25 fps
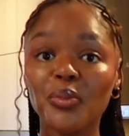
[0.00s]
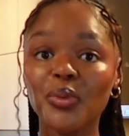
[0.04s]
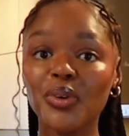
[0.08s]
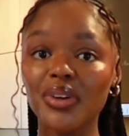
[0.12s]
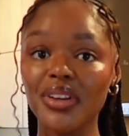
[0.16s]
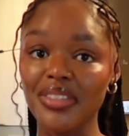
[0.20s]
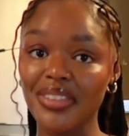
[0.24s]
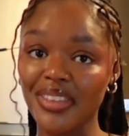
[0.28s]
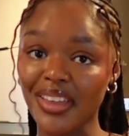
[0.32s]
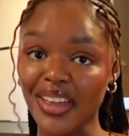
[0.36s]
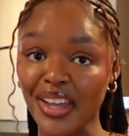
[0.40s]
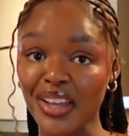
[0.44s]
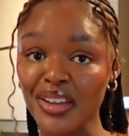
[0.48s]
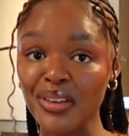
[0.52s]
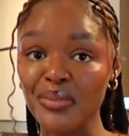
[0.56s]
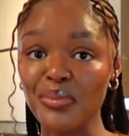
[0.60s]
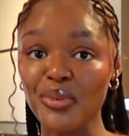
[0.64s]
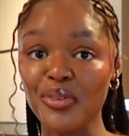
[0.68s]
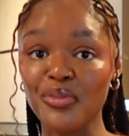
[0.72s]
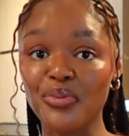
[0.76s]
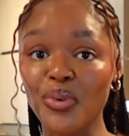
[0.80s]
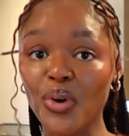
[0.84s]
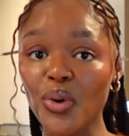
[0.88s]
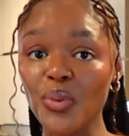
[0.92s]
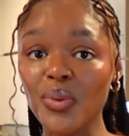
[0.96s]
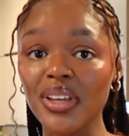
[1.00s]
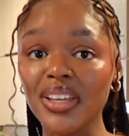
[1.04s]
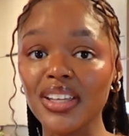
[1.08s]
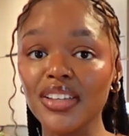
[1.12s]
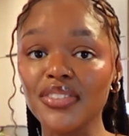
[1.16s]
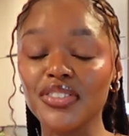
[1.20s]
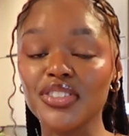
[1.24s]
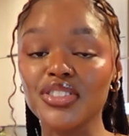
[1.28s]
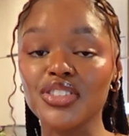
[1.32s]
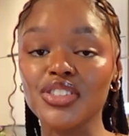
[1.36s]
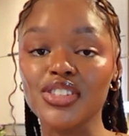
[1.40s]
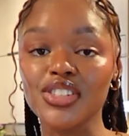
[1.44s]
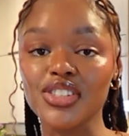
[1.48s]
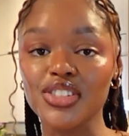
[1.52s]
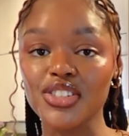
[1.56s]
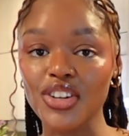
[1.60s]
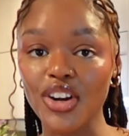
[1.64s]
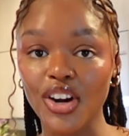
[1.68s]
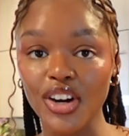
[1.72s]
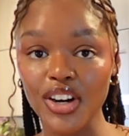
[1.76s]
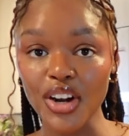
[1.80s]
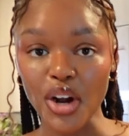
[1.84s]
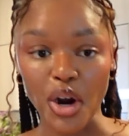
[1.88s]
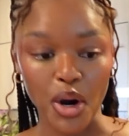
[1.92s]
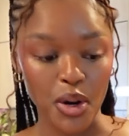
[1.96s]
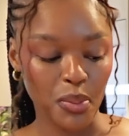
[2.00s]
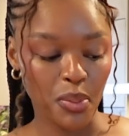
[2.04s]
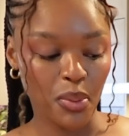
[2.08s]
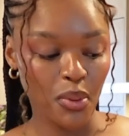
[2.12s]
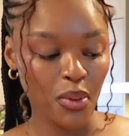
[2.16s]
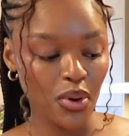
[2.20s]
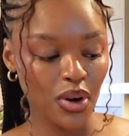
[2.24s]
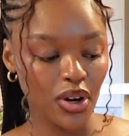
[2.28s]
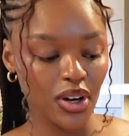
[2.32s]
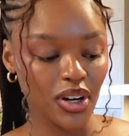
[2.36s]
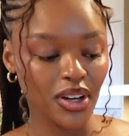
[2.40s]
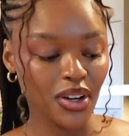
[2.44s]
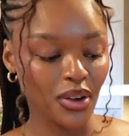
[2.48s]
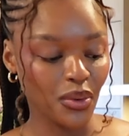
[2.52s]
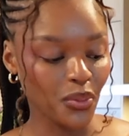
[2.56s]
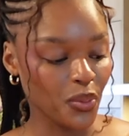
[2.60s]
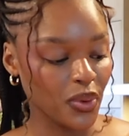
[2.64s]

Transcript: more thing, before we even start our pork,